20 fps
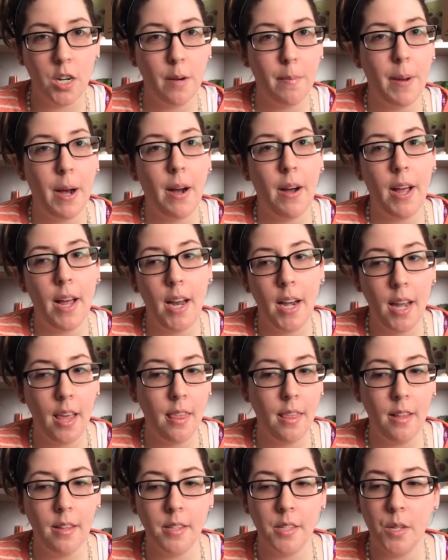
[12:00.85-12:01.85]
to her about
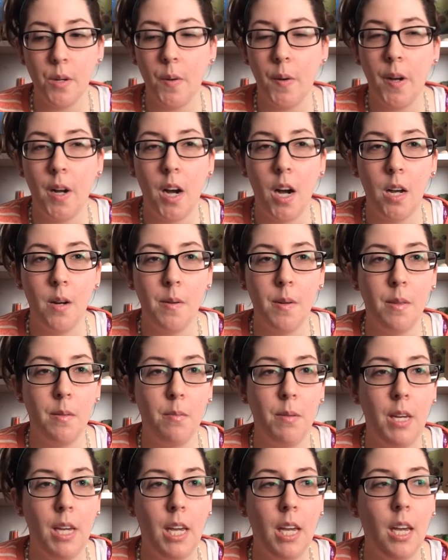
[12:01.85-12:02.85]
anything that's going on
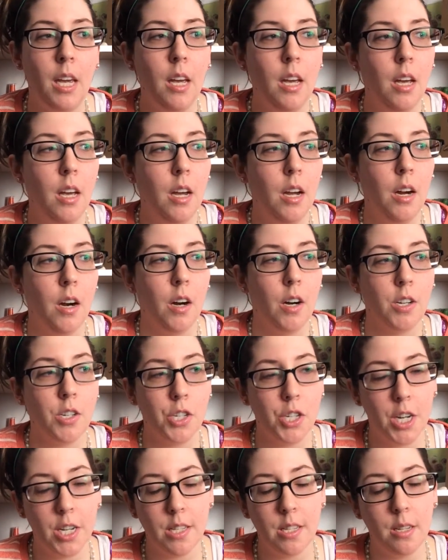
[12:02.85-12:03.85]
with me or
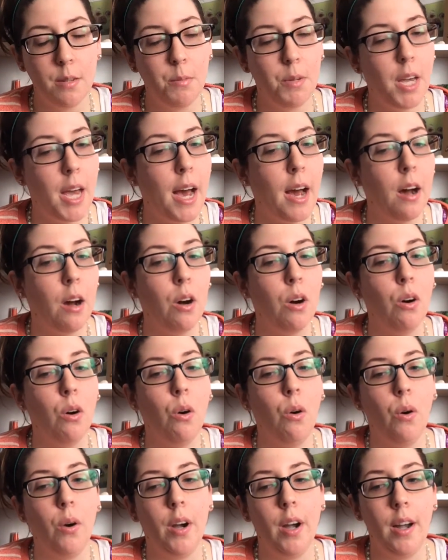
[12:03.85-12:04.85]
stressing me
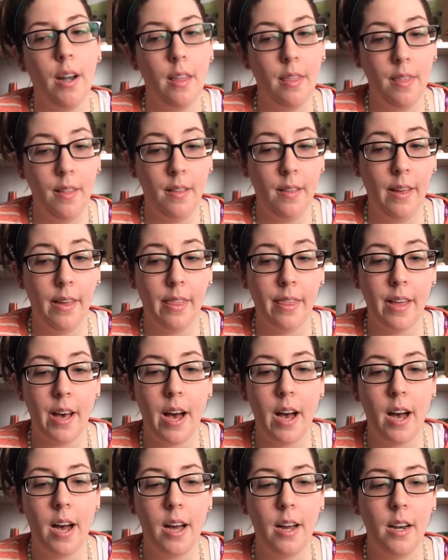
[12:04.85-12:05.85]
out or anything like
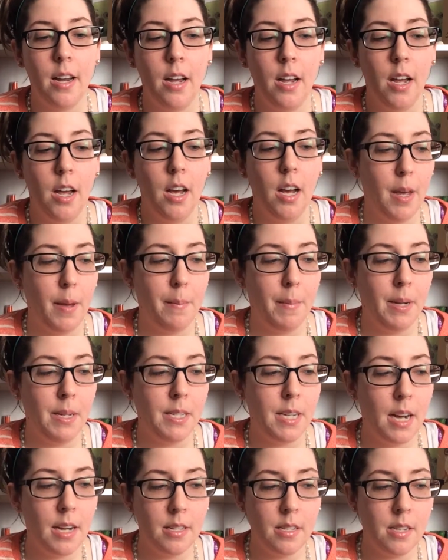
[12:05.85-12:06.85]
that. And my
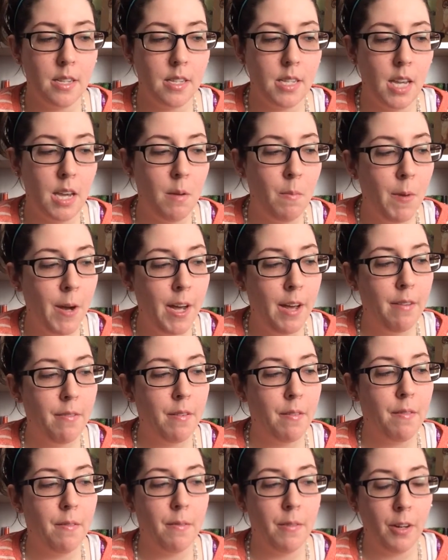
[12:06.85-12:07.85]
dad's the same way
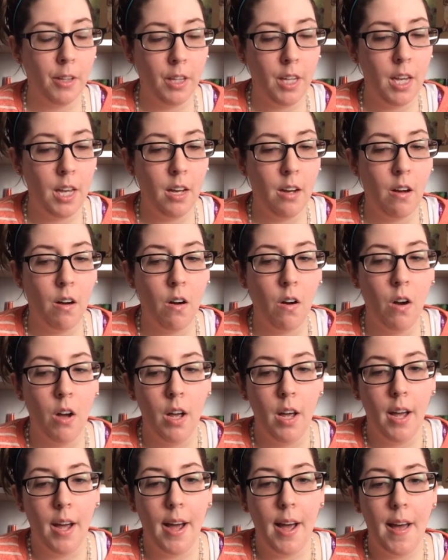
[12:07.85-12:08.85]
if I'm really ill.
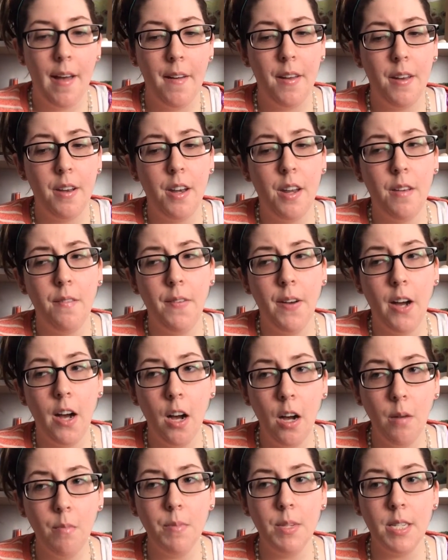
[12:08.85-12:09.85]
And if it
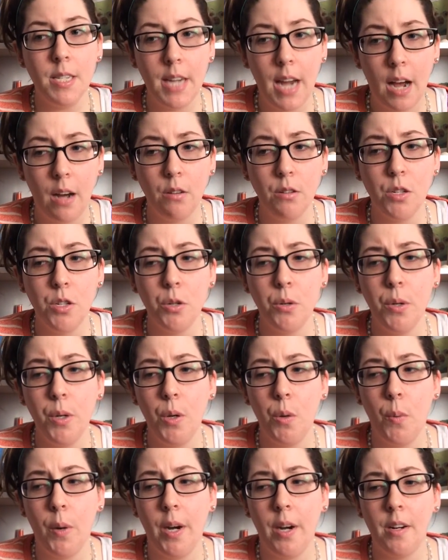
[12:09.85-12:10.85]
comes down to
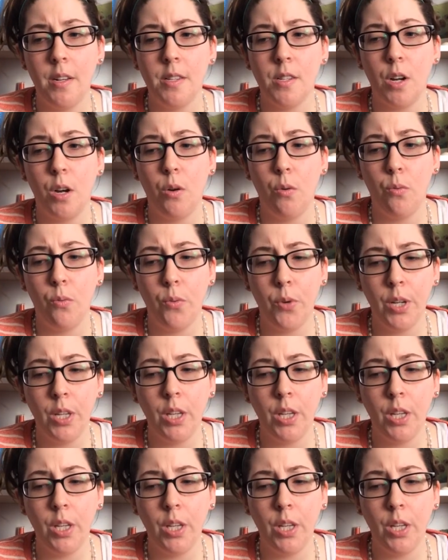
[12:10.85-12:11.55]
it where it's a